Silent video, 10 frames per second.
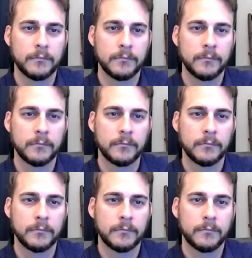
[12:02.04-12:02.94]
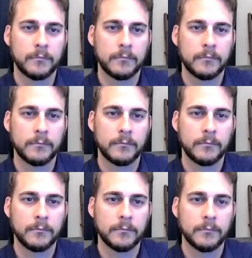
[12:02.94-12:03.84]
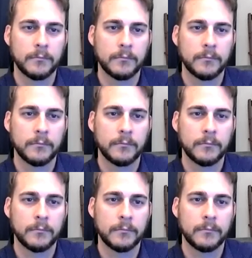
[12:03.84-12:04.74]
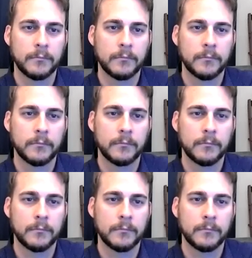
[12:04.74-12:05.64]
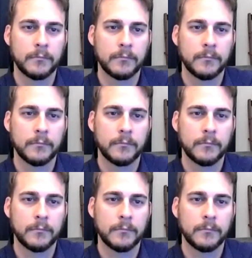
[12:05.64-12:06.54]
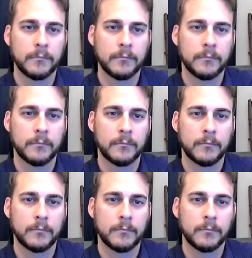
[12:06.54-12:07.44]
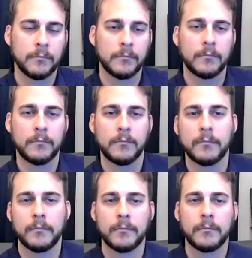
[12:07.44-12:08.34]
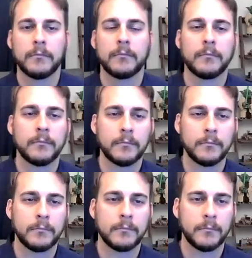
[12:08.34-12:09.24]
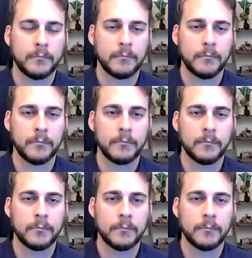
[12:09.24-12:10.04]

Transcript: No words are spoken by the person on screen.